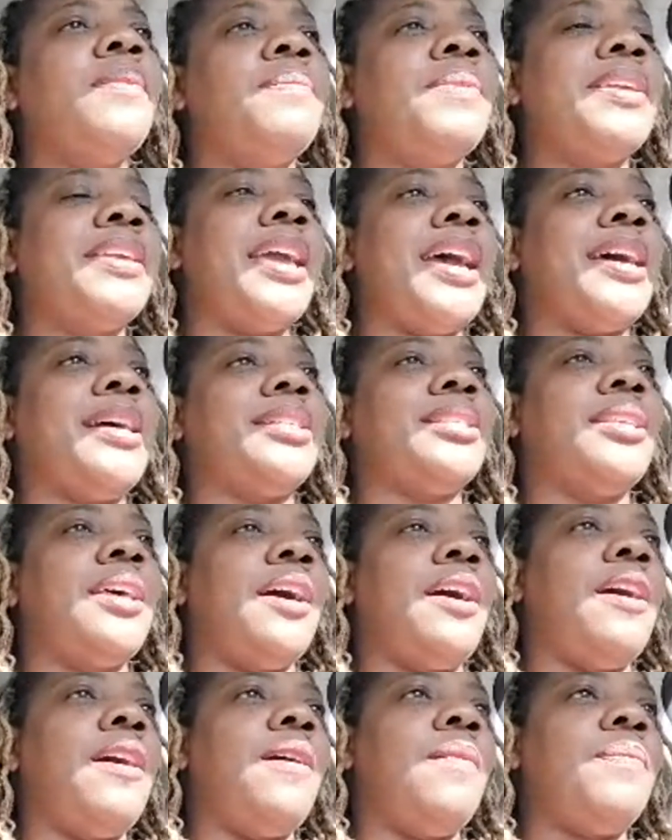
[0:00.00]
but yes,
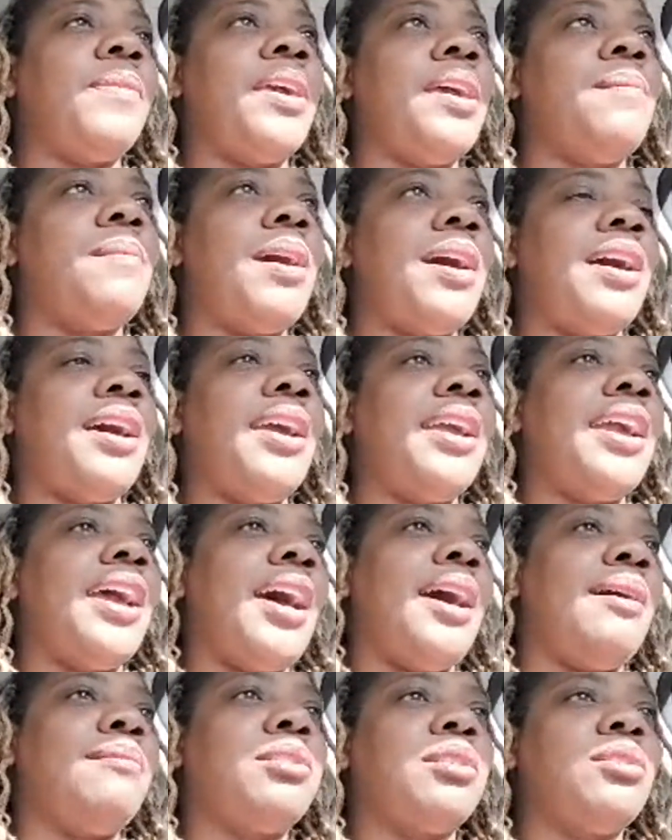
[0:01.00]
am I
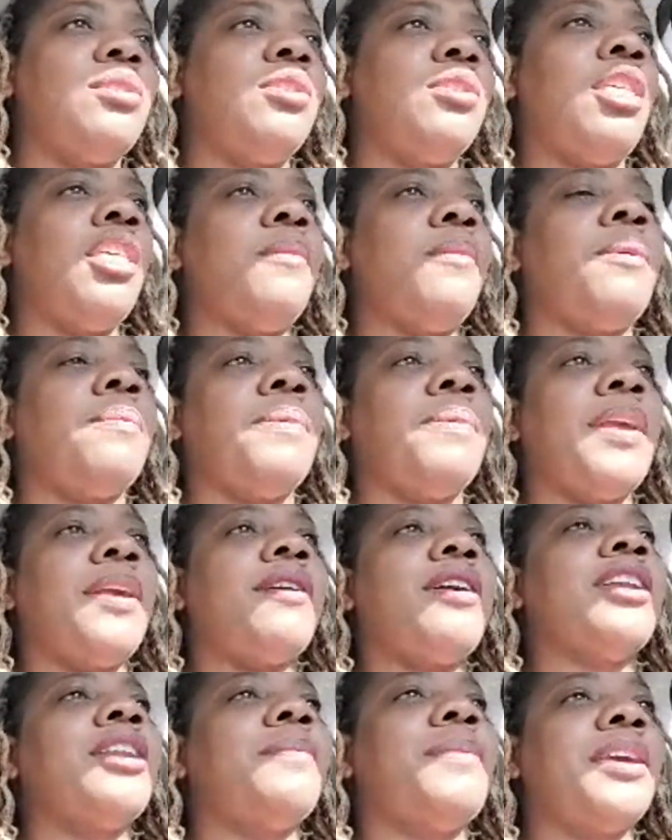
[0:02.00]
absolutely
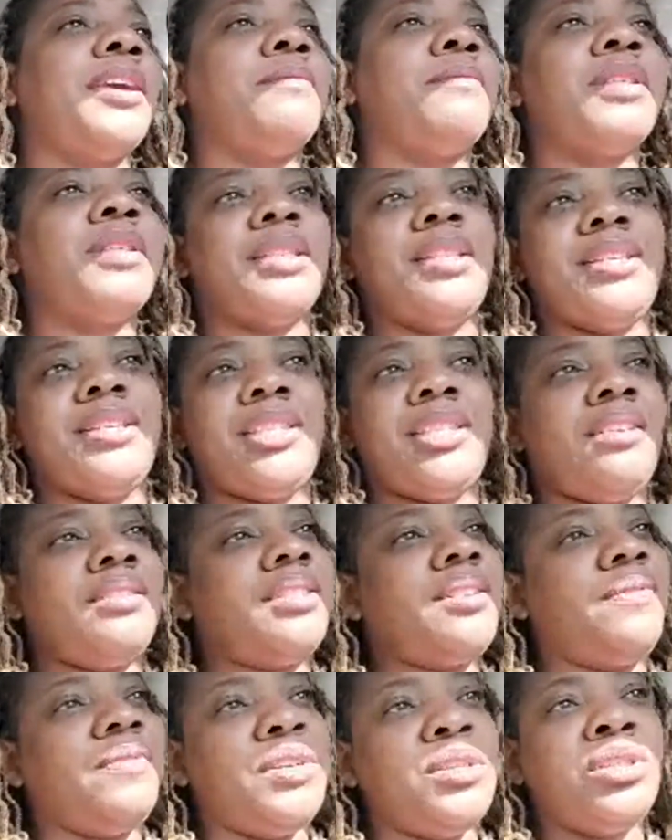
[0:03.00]
preparing to be completely
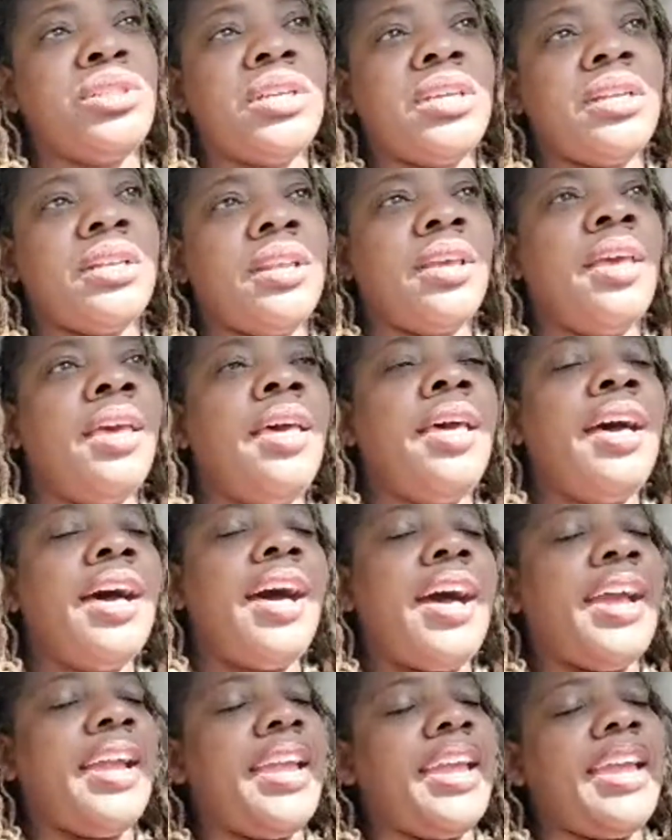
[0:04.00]
self-sufficient?
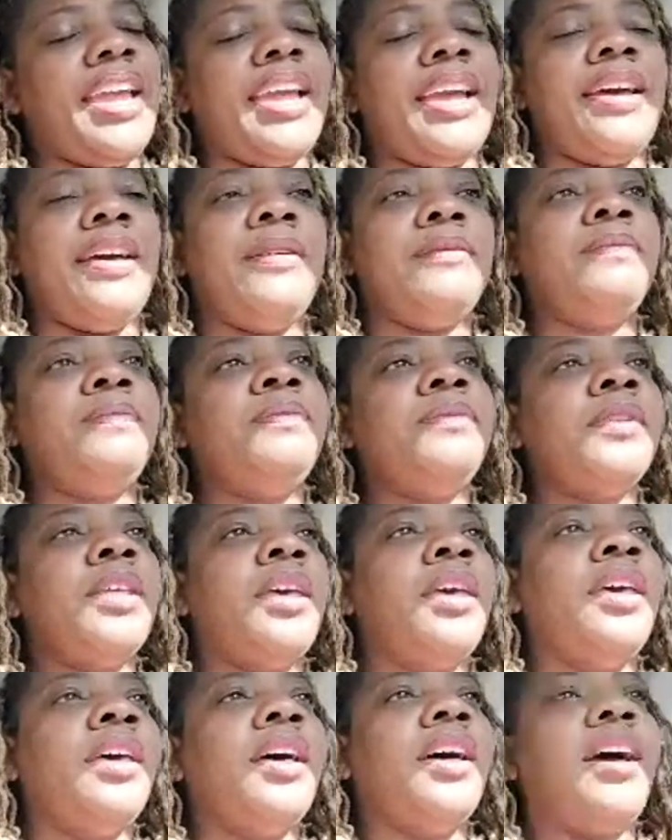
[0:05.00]
I
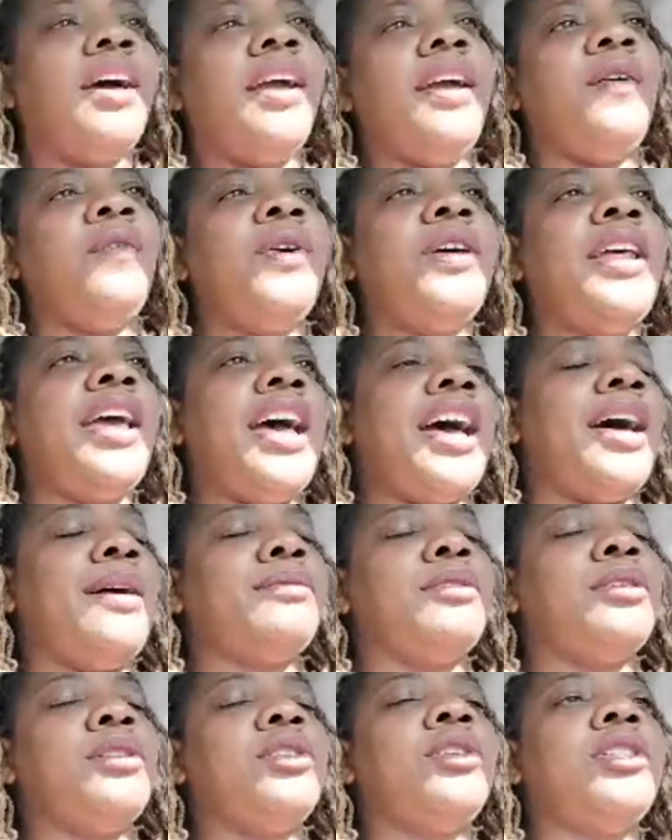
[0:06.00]
am. I would
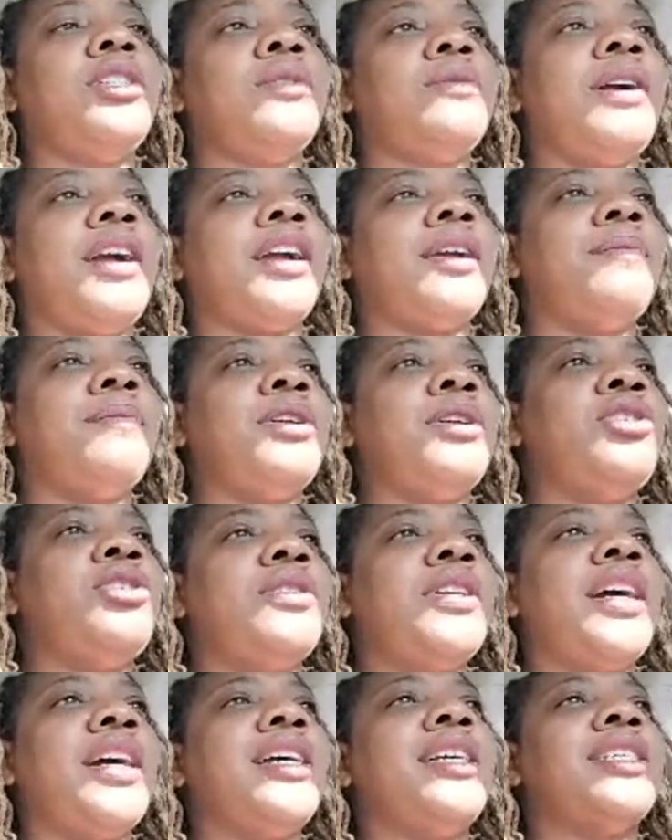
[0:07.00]
absolutely recommend
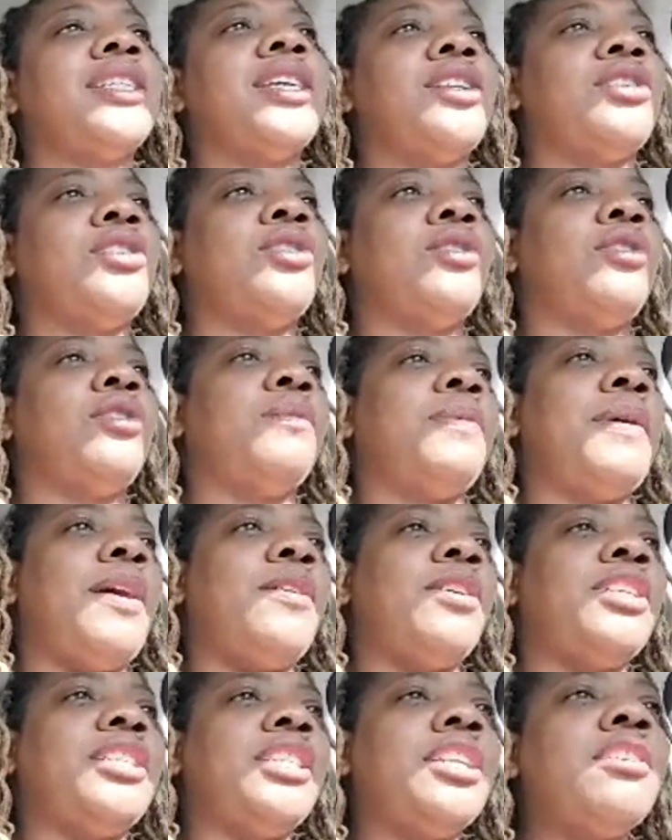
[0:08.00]
you guys get a solar
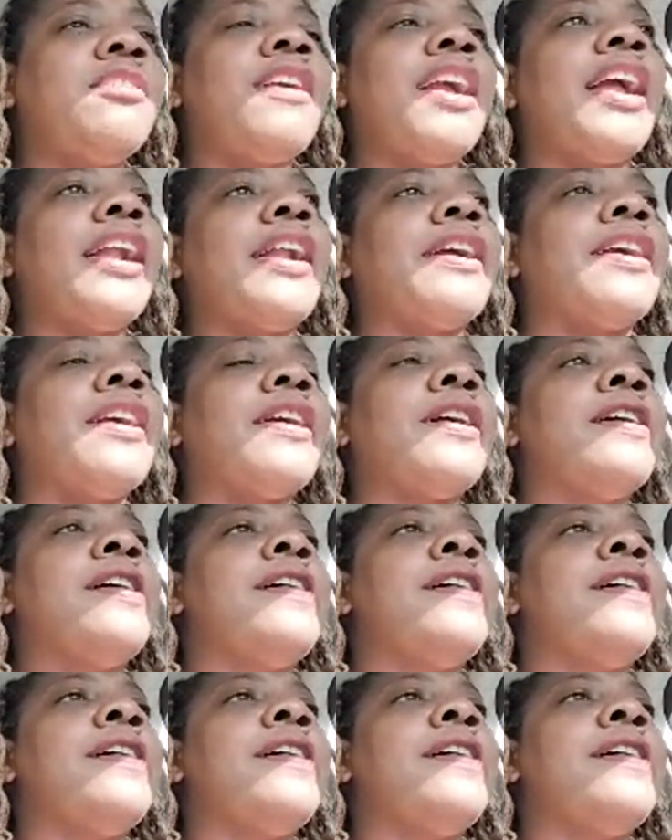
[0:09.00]
power generator,